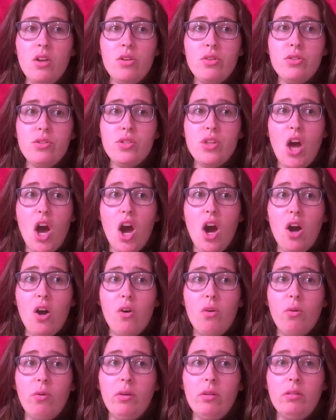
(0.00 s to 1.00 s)

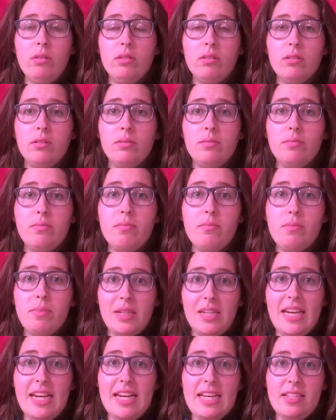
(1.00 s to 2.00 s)
So
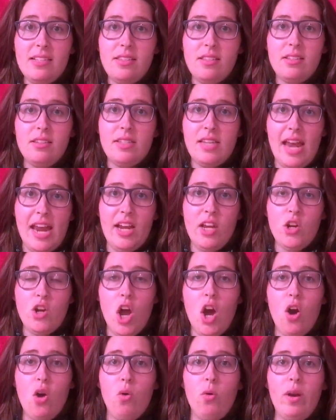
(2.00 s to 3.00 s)
please take
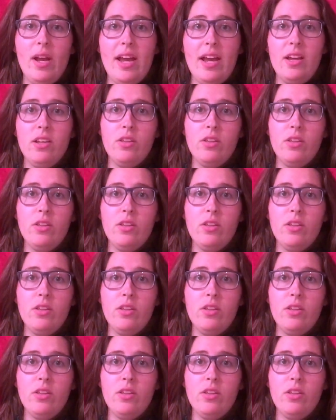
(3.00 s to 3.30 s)
note.